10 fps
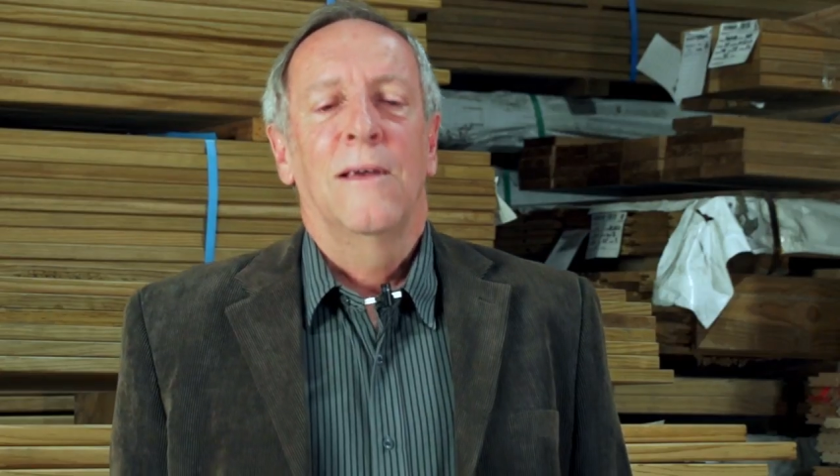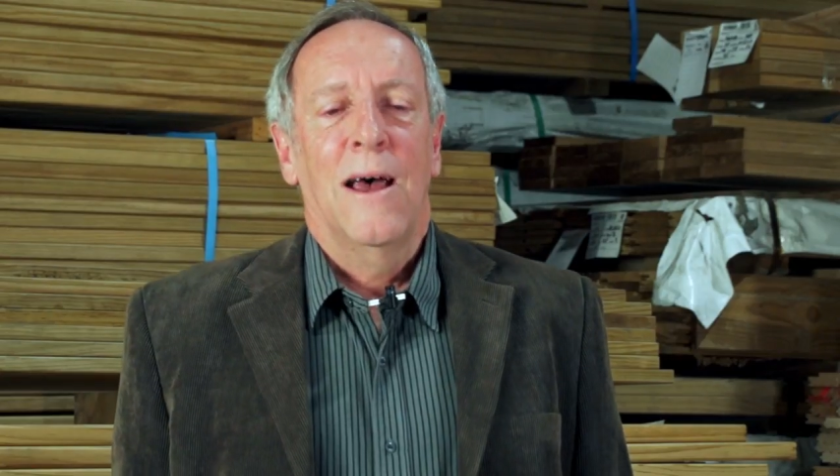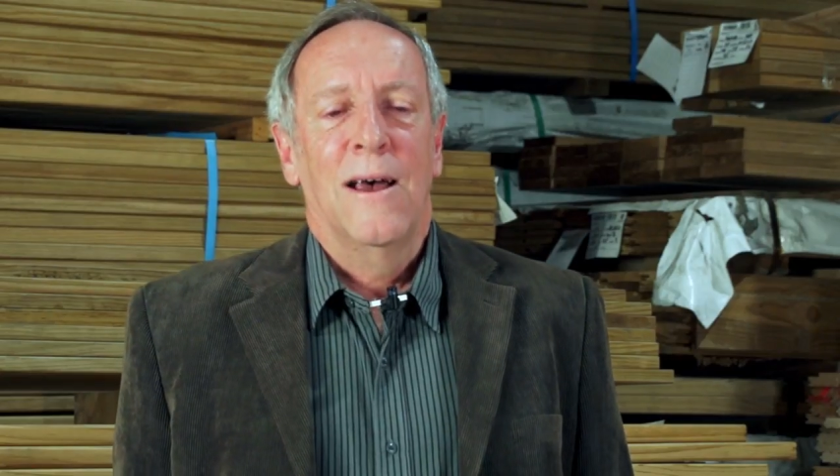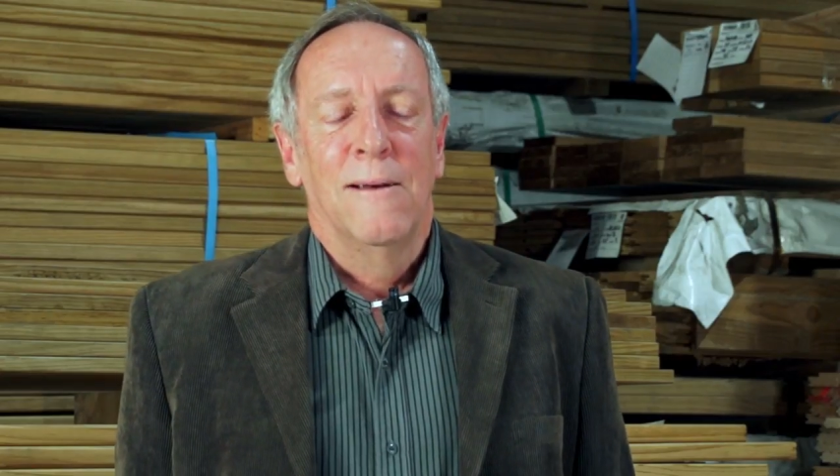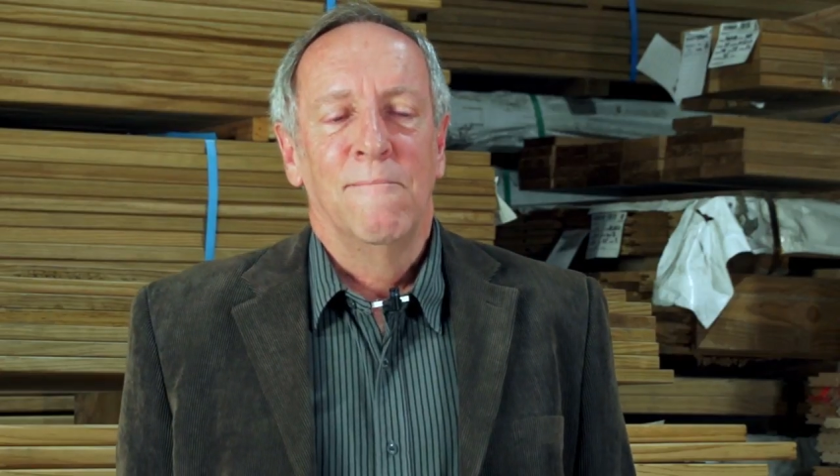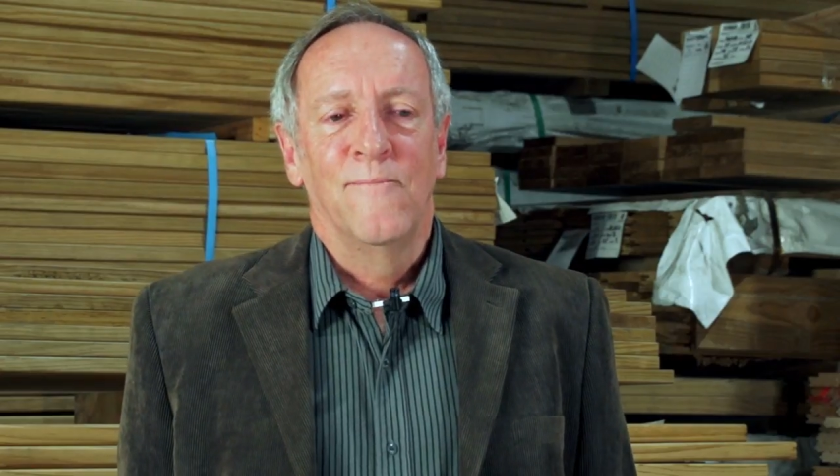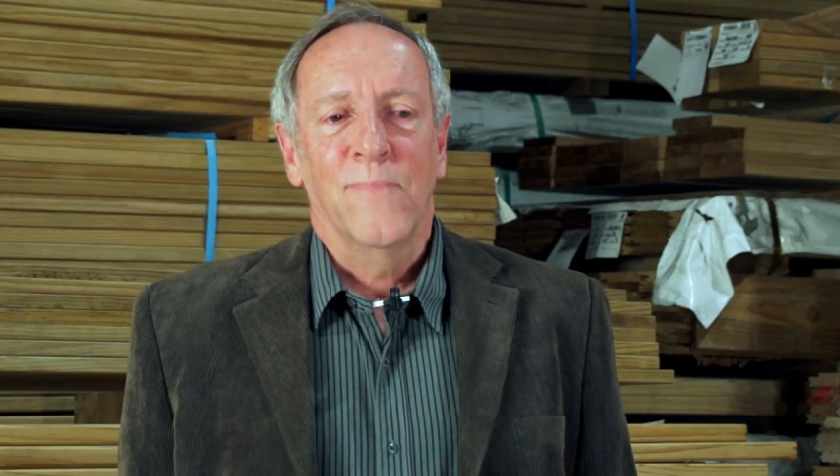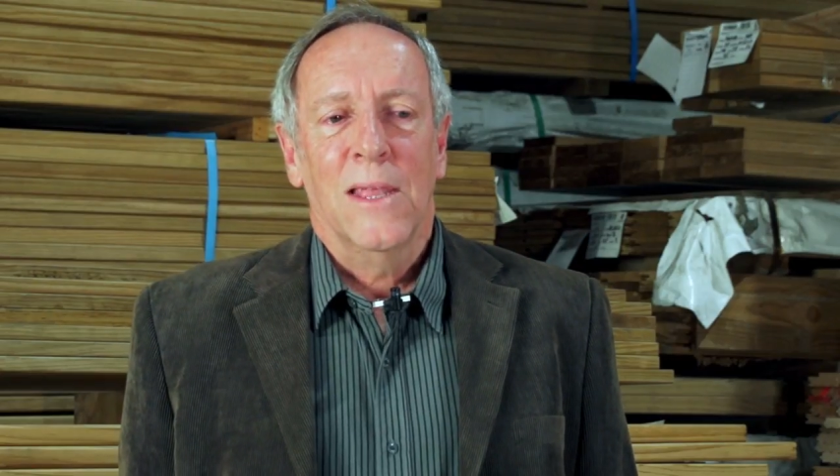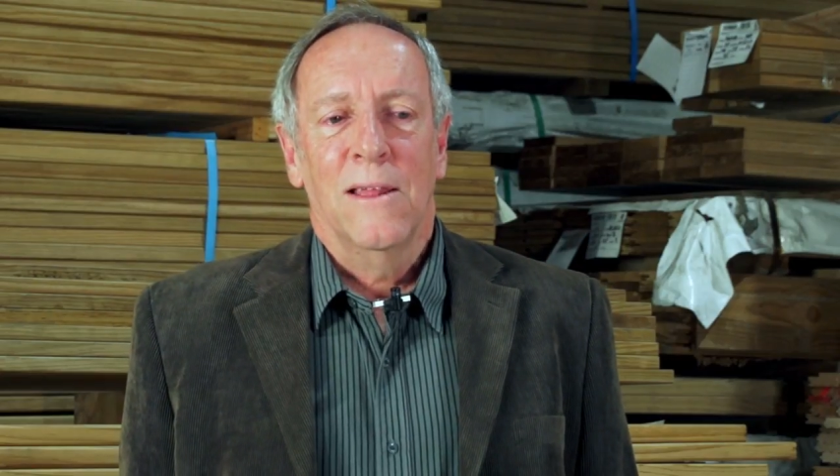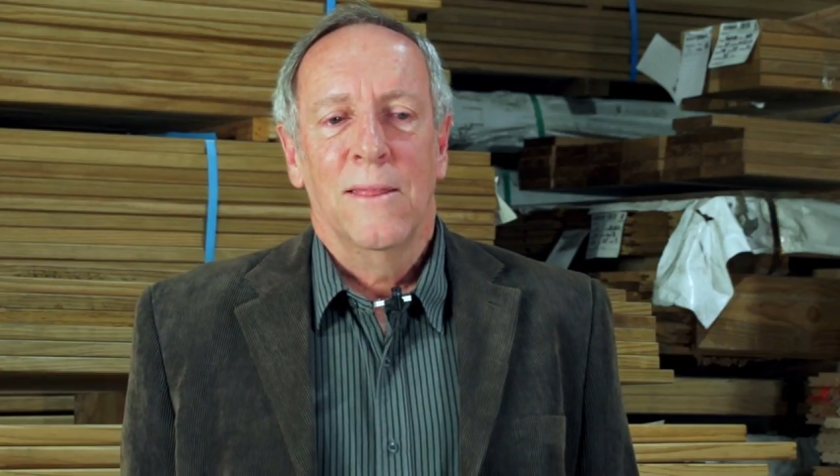
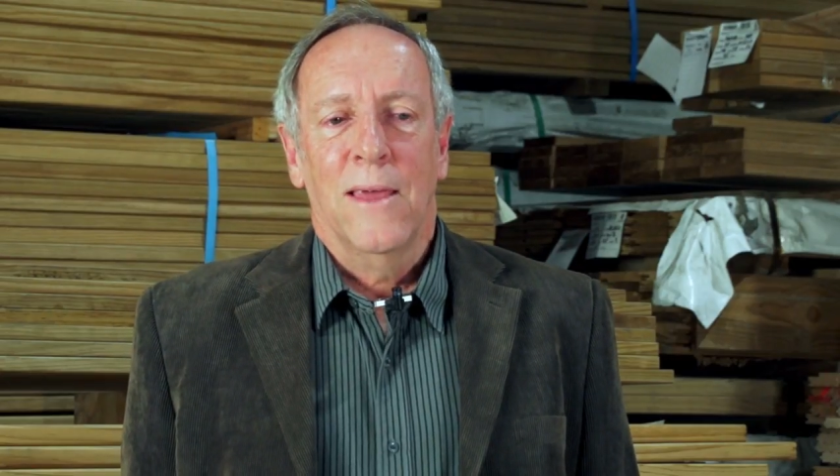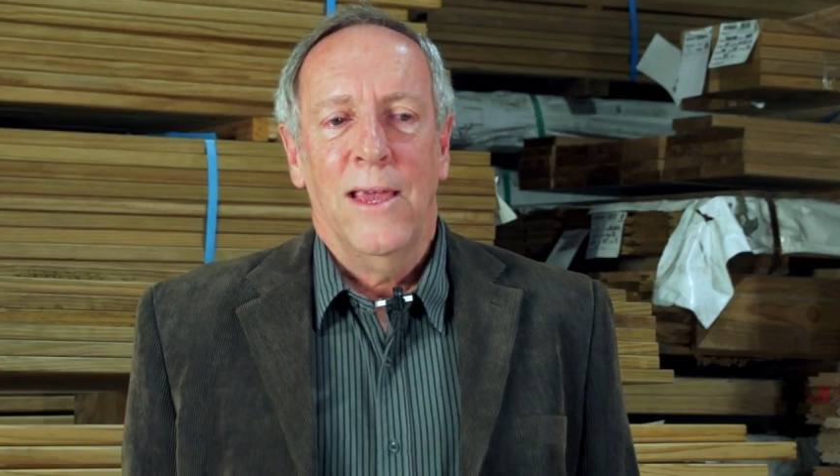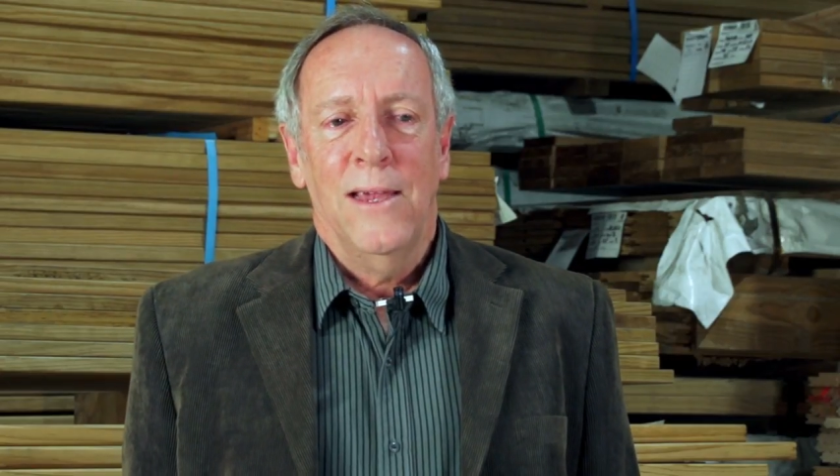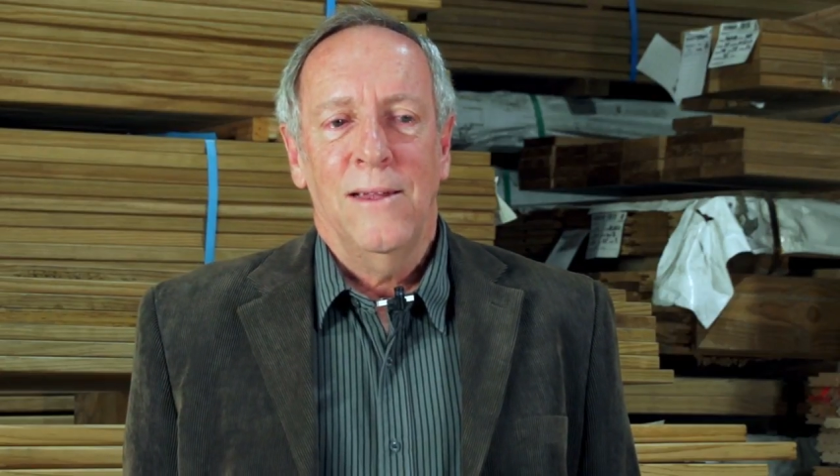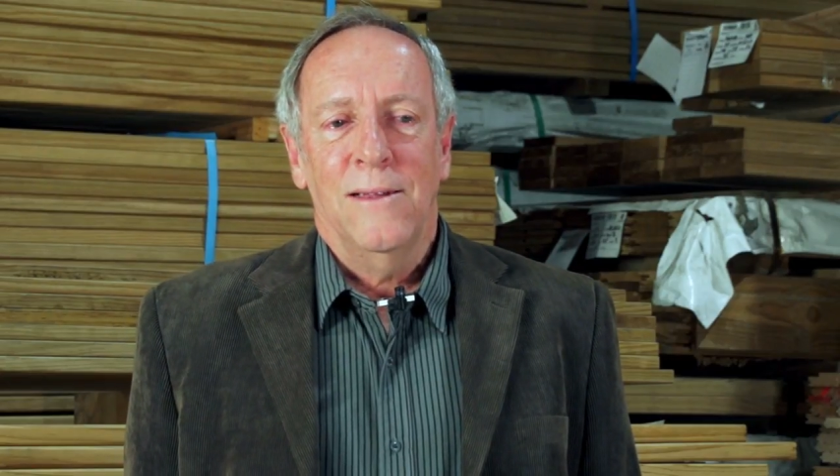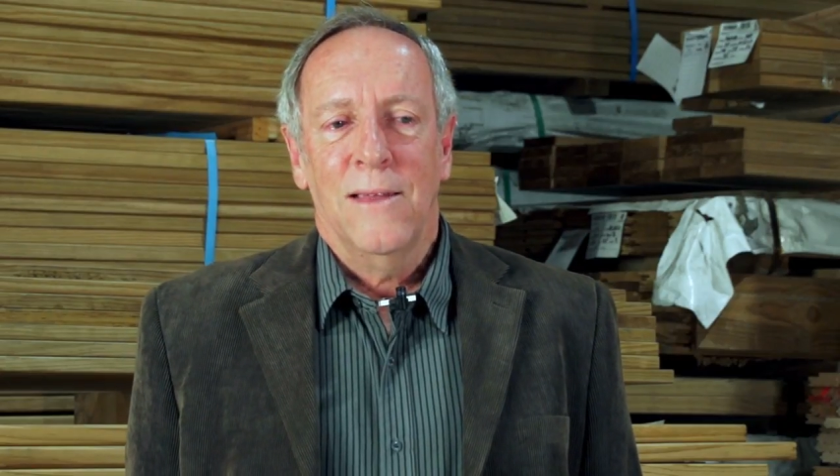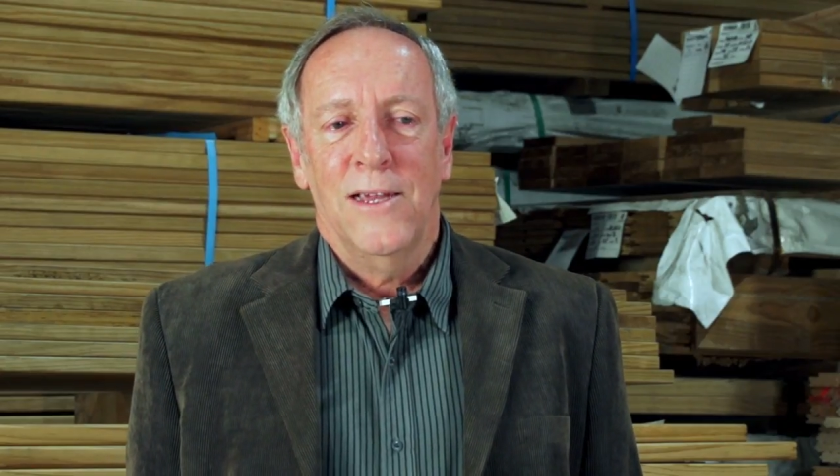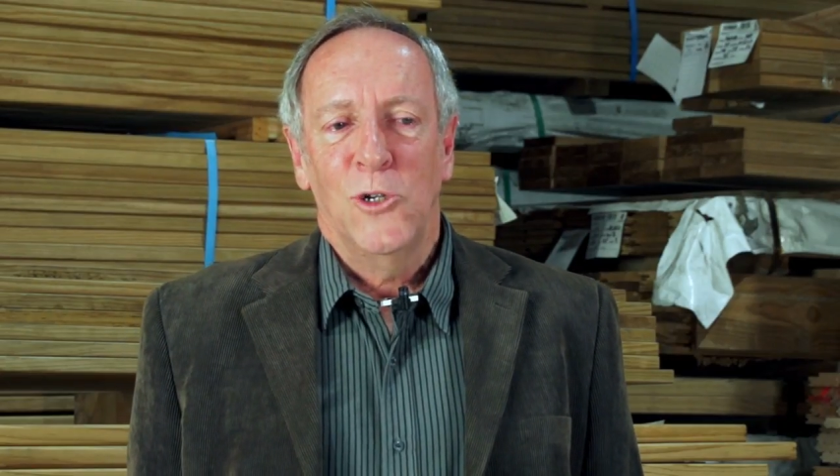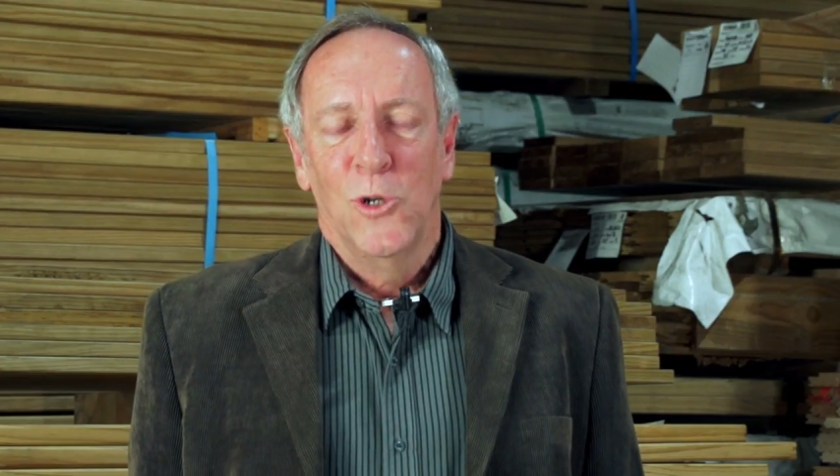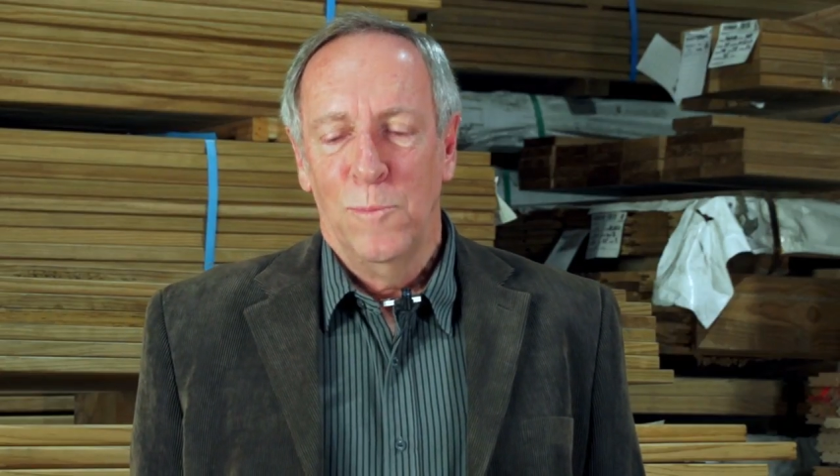
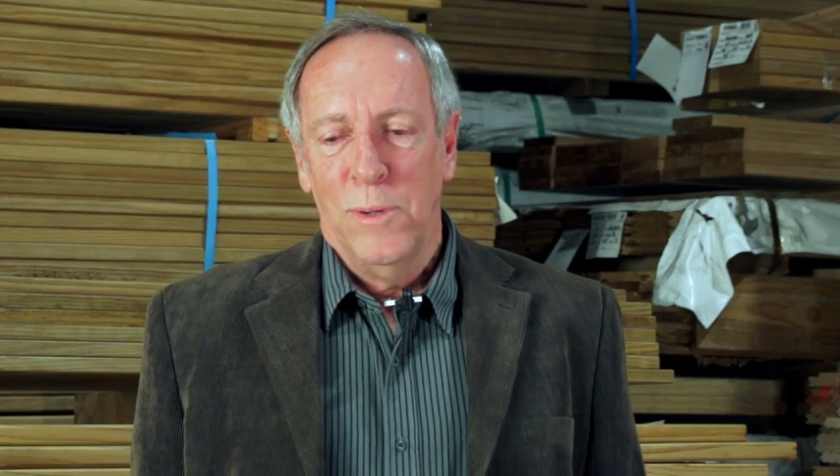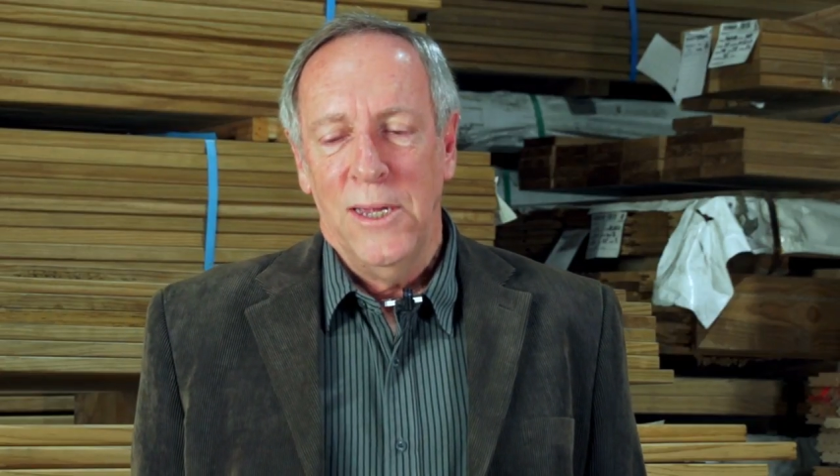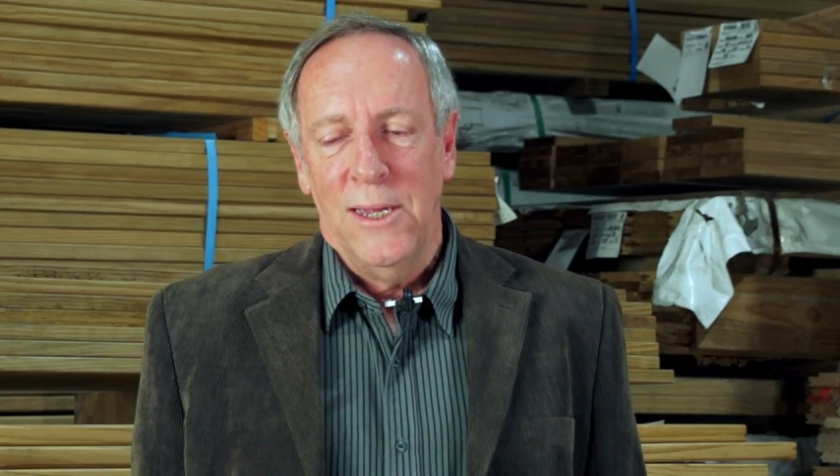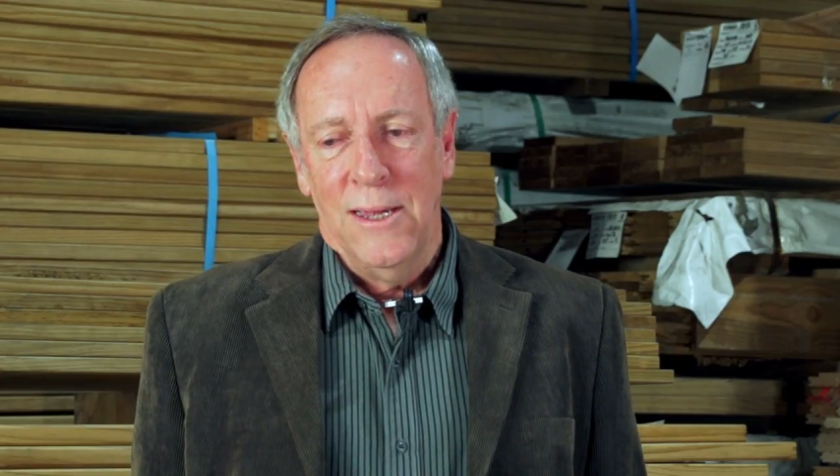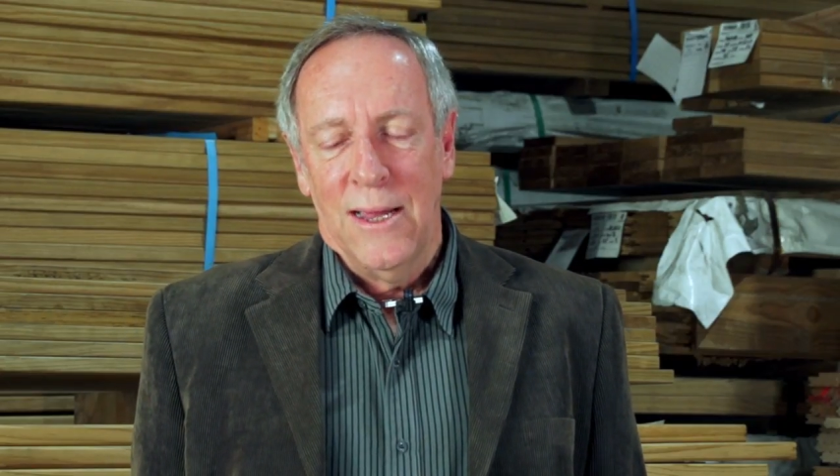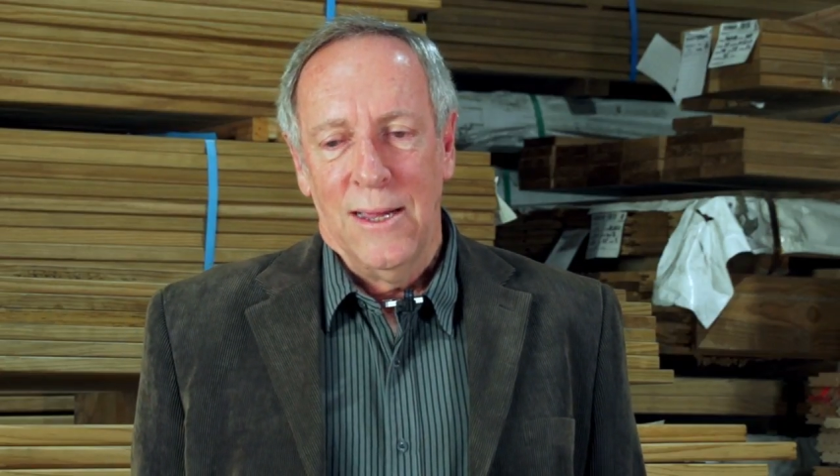they should be